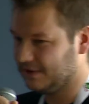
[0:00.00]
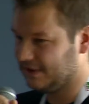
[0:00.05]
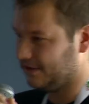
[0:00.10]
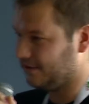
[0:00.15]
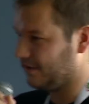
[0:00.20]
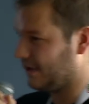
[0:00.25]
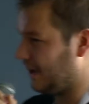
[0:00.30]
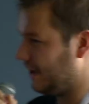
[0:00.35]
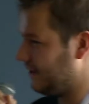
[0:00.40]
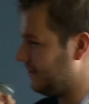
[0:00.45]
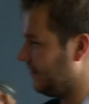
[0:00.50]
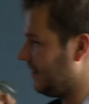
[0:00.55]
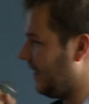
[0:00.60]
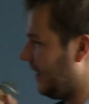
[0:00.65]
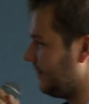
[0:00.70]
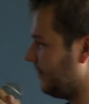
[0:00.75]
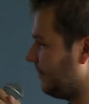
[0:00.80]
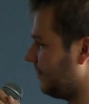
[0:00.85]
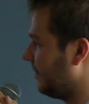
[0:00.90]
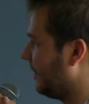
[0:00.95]
it at
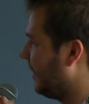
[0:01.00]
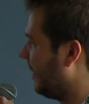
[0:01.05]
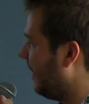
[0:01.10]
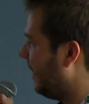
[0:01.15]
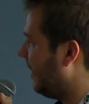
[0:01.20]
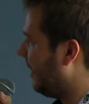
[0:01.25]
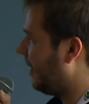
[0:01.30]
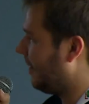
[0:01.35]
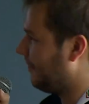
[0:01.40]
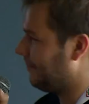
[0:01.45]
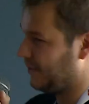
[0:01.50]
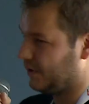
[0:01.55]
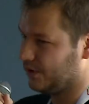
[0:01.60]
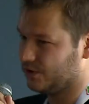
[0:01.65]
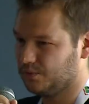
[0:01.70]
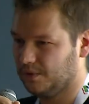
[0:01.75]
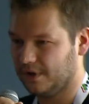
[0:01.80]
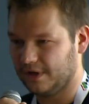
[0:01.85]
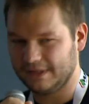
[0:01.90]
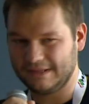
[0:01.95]
Ocado,
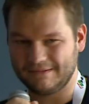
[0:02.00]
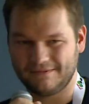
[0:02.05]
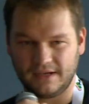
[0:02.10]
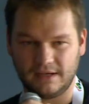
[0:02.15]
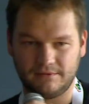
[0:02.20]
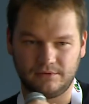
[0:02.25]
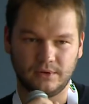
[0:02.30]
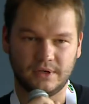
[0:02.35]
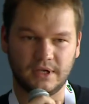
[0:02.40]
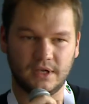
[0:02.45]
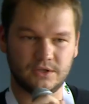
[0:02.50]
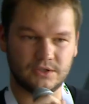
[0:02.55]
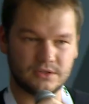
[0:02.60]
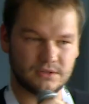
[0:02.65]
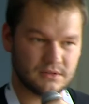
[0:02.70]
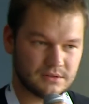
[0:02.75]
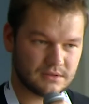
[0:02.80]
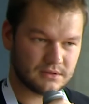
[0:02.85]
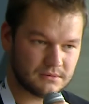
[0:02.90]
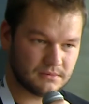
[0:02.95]
because we are in 5
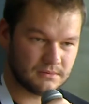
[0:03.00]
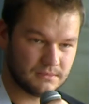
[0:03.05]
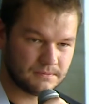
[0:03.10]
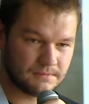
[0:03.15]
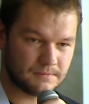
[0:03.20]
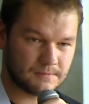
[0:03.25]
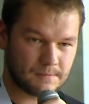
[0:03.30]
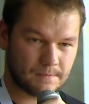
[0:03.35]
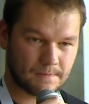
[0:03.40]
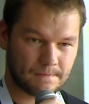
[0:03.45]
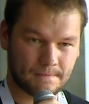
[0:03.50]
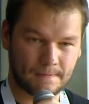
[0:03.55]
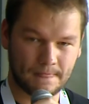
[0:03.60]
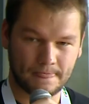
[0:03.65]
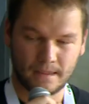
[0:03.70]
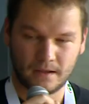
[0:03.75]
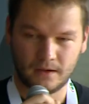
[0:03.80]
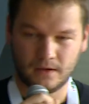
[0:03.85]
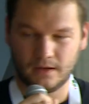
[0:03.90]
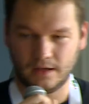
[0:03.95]
locations,
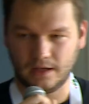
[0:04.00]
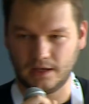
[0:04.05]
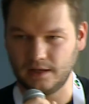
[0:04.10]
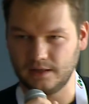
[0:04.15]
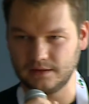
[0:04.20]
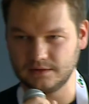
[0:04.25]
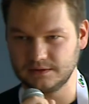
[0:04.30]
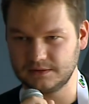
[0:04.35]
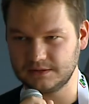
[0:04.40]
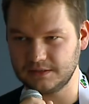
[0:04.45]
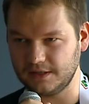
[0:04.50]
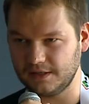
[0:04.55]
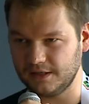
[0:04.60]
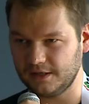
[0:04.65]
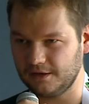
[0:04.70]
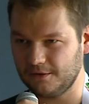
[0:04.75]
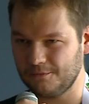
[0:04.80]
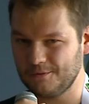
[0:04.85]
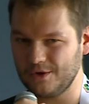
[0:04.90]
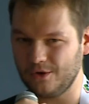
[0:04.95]
and
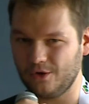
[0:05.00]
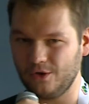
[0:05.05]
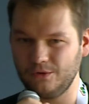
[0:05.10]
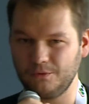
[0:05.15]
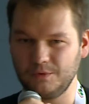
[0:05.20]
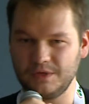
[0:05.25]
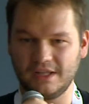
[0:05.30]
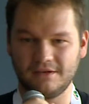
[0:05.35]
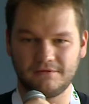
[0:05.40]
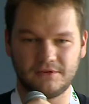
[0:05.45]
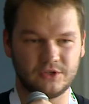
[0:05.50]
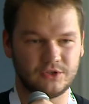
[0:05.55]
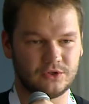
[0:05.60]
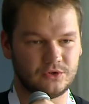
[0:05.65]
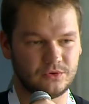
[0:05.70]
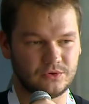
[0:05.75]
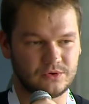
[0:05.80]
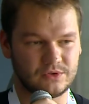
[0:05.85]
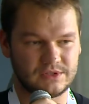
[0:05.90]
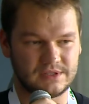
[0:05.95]
we never
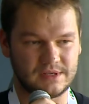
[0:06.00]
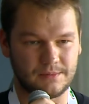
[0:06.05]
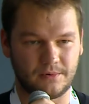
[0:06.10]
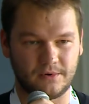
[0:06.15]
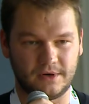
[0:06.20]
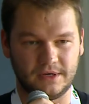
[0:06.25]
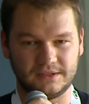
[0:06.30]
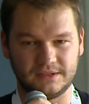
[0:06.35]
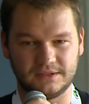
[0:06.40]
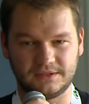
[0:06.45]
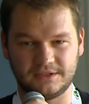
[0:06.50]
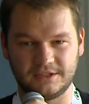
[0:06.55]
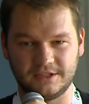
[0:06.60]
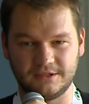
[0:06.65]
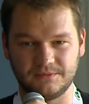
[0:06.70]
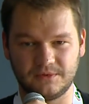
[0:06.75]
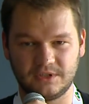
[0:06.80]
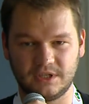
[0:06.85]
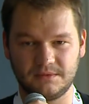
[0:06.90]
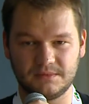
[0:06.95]
do separated
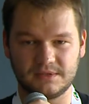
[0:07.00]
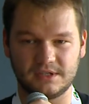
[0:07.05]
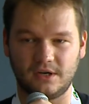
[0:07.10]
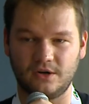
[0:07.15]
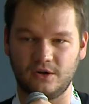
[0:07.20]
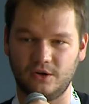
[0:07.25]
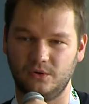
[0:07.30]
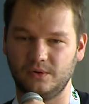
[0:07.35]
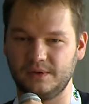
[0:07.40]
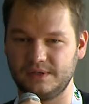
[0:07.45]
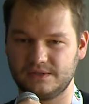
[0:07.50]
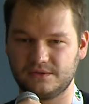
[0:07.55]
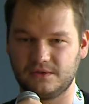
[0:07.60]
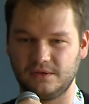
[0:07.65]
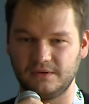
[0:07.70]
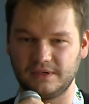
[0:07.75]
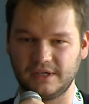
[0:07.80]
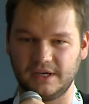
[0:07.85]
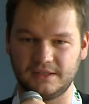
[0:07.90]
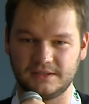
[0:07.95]
team. Teams are always
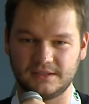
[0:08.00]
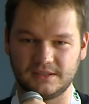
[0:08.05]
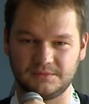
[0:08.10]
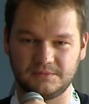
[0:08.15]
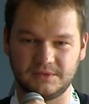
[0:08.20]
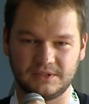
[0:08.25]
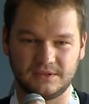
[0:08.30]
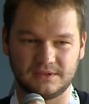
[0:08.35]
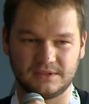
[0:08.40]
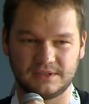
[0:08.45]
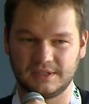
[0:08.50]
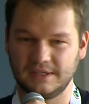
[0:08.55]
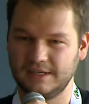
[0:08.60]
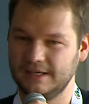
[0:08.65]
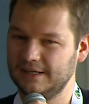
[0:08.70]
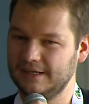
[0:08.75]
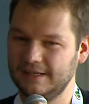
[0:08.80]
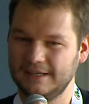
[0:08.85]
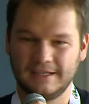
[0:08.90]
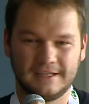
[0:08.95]
co-located because
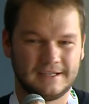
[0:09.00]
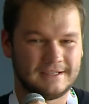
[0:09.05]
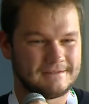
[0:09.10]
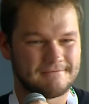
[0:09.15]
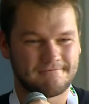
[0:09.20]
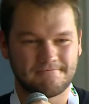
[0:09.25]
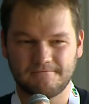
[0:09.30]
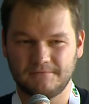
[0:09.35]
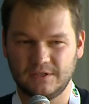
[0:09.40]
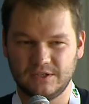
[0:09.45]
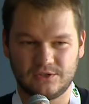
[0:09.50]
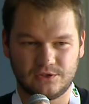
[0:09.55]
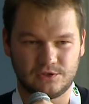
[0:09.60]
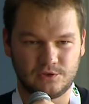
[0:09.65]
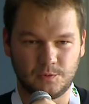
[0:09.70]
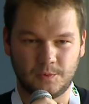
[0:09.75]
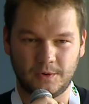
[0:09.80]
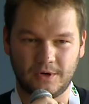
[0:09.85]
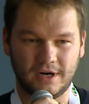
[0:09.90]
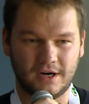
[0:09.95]
it's
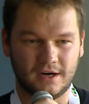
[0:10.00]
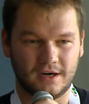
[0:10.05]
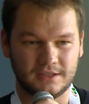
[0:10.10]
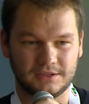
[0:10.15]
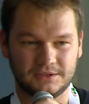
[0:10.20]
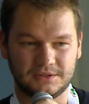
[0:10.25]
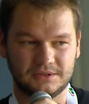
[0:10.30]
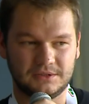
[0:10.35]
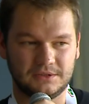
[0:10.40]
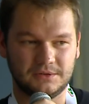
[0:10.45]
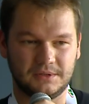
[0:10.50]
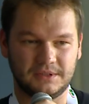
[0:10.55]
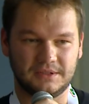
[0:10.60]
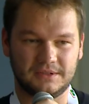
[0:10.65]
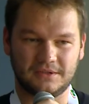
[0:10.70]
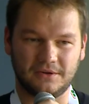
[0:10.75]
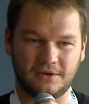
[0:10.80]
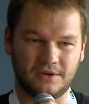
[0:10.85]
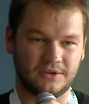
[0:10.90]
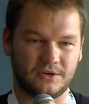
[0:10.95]
super hard to do it
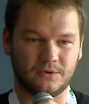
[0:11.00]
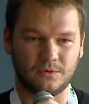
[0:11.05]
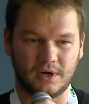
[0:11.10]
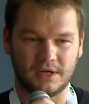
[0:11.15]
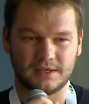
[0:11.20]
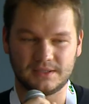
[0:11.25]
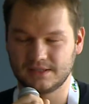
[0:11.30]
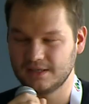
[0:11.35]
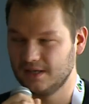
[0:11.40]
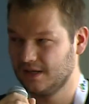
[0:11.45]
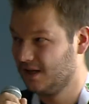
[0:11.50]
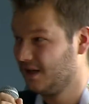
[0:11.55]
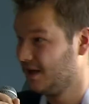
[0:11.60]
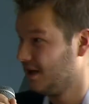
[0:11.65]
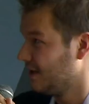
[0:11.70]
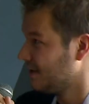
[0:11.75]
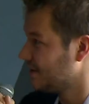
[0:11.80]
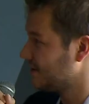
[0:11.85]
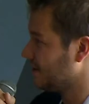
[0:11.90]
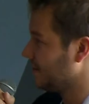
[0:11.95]
otherwise.
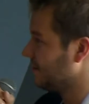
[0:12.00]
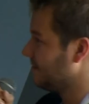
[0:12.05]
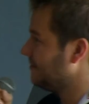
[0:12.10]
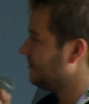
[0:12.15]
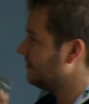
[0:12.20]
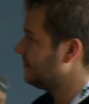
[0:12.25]
So